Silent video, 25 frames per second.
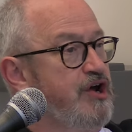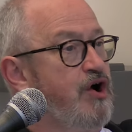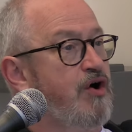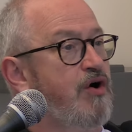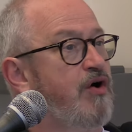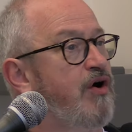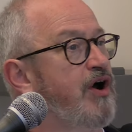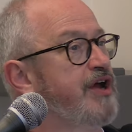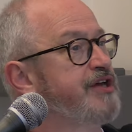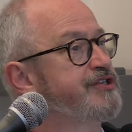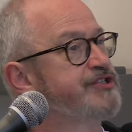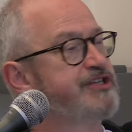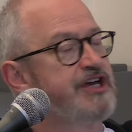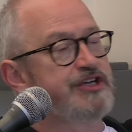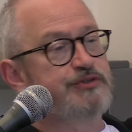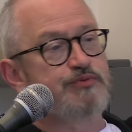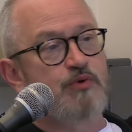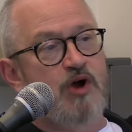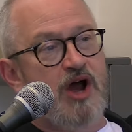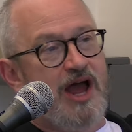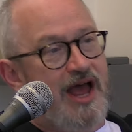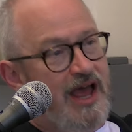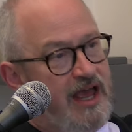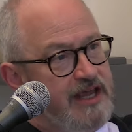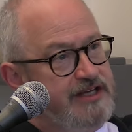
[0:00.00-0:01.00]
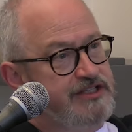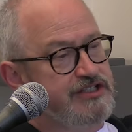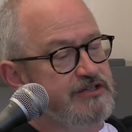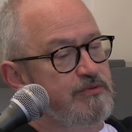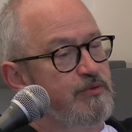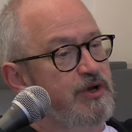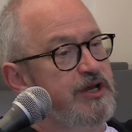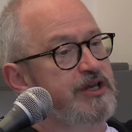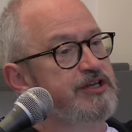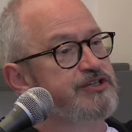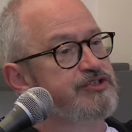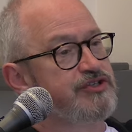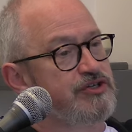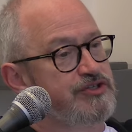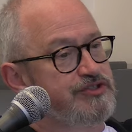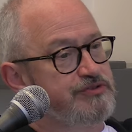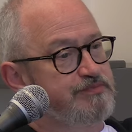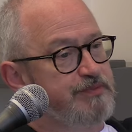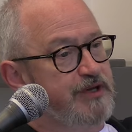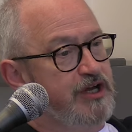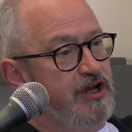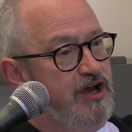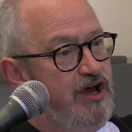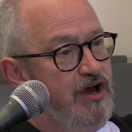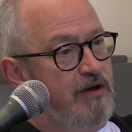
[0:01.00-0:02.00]
art is that's why I hate it when it just
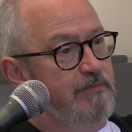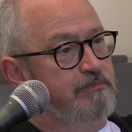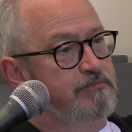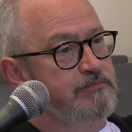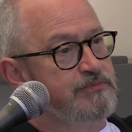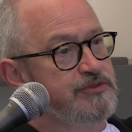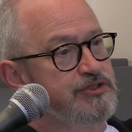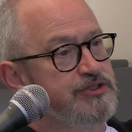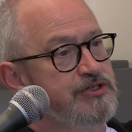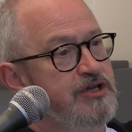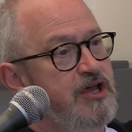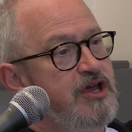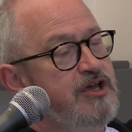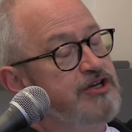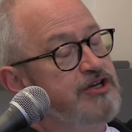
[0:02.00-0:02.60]
becomes